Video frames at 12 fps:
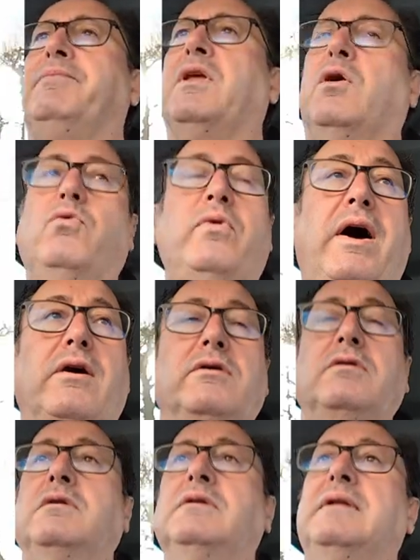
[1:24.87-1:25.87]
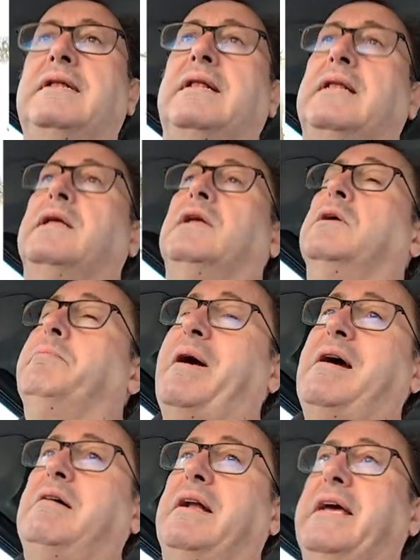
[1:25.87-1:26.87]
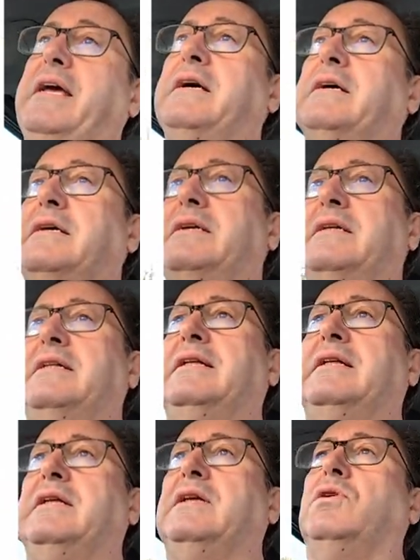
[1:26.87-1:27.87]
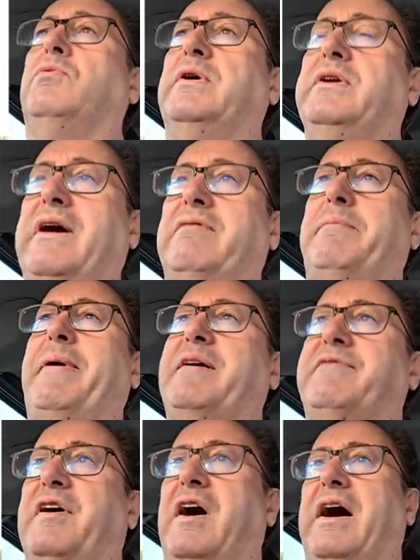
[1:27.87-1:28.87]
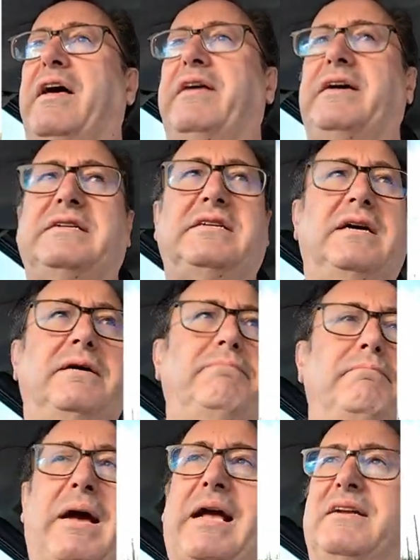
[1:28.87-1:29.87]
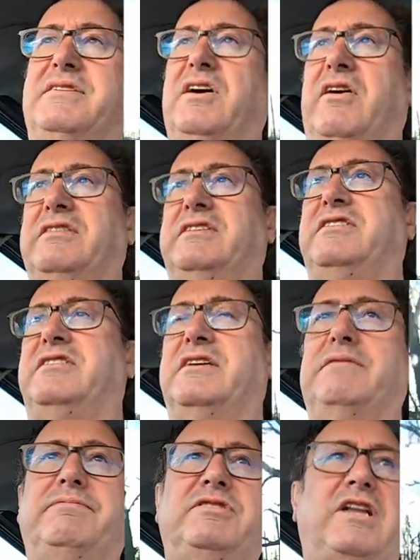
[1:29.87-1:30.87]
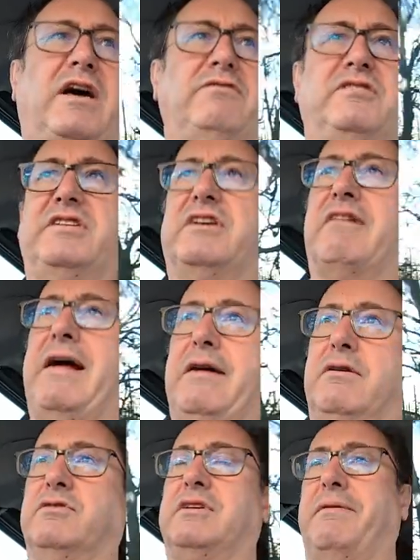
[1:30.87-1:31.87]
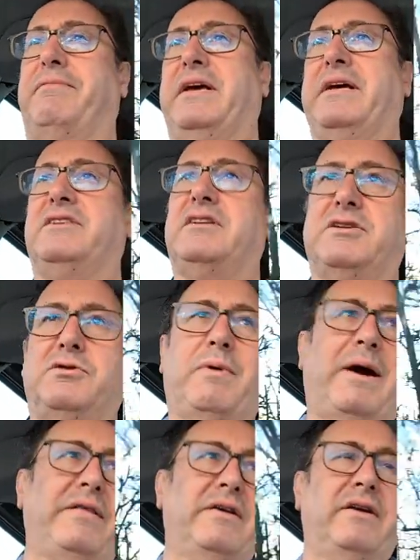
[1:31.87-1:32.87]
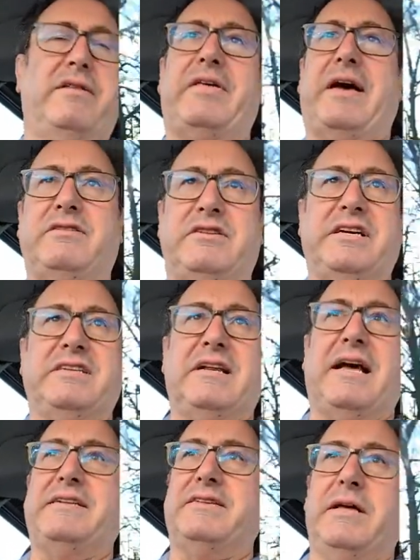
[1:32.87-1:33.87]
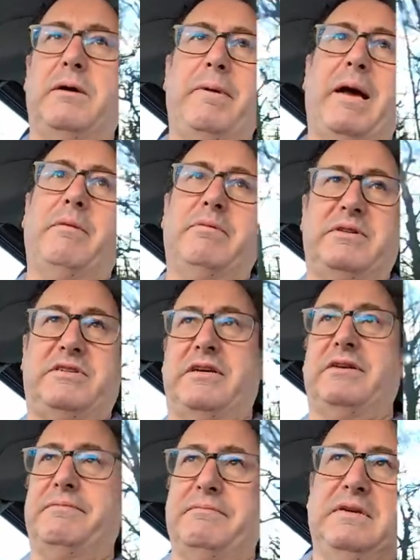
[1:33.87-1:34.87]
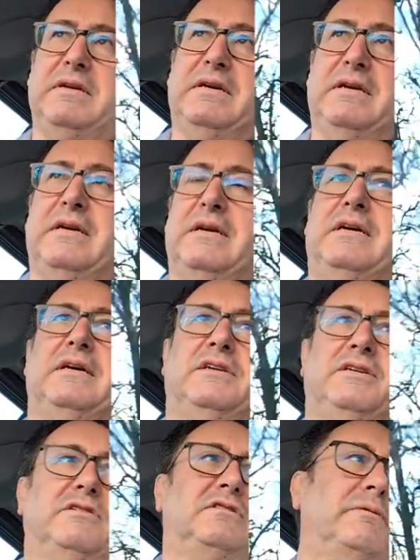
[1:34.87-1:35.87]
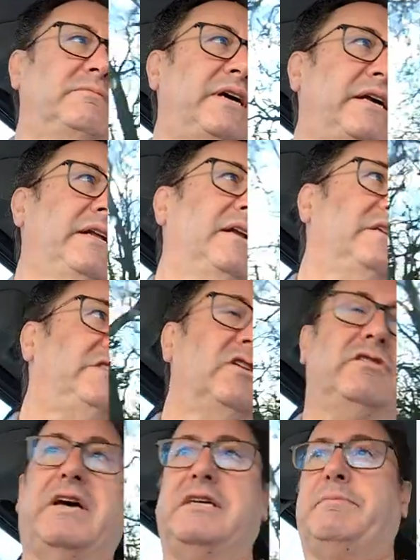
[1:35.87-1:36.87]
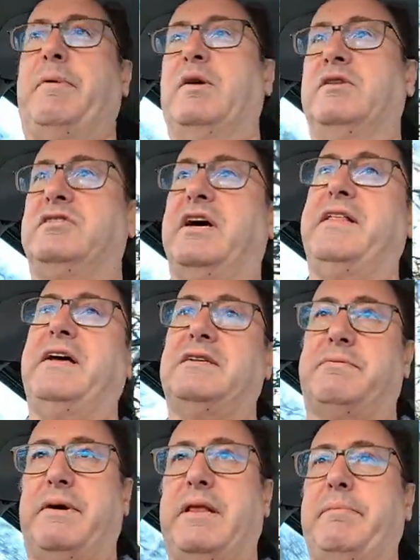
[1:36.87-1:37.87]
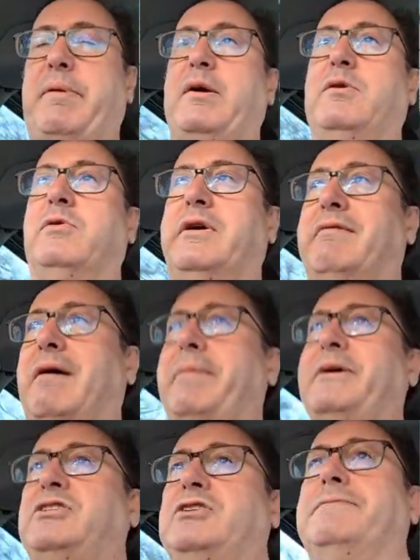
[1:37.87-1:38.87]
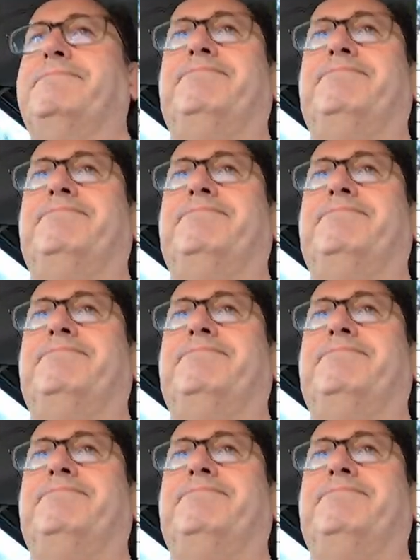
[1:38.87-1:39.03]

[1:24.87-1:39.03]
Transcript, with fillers: Although apparently when you have a big fire, it uh, magnetises the stones in the ground or something in such a way that a thousand years later they'll be able to use some technology on that spot and say that's where they burnt all their rubbish.